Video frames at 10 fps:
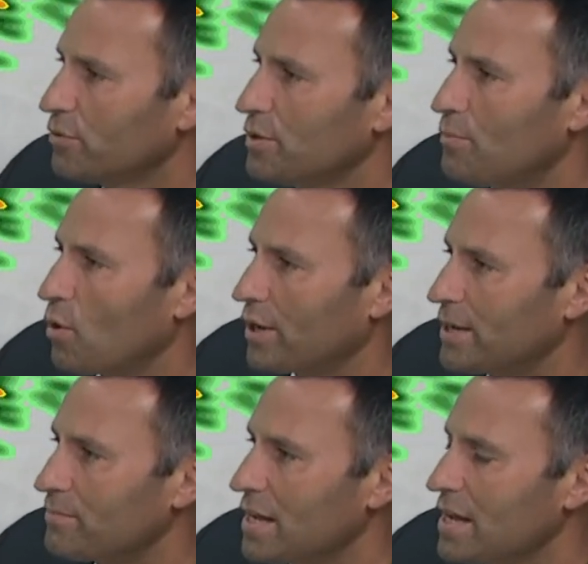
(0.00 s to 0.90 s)
the
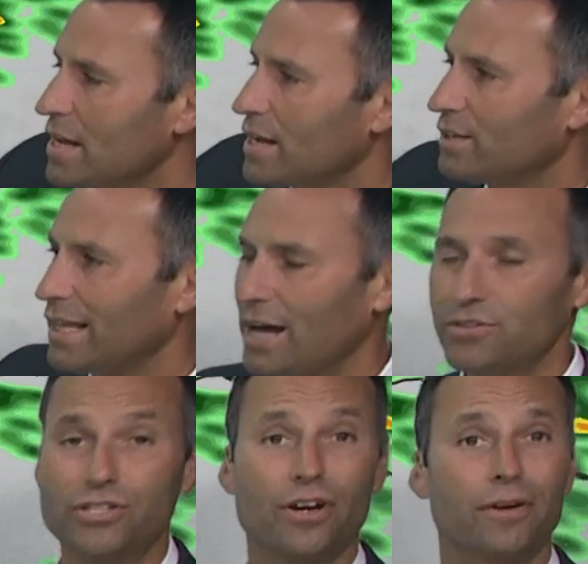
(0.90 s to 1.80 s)
morning.
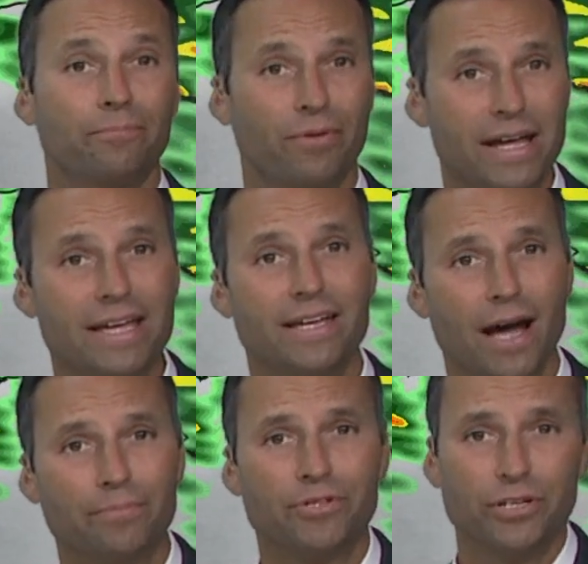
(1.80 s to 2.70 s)
Clouds start breaking
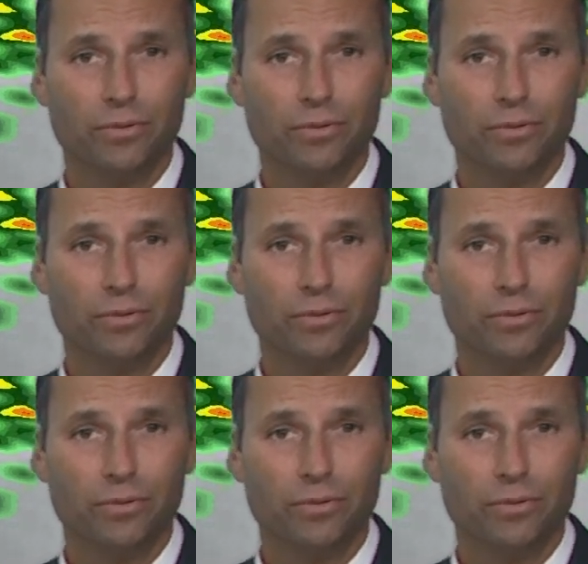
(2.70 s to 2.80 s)
up too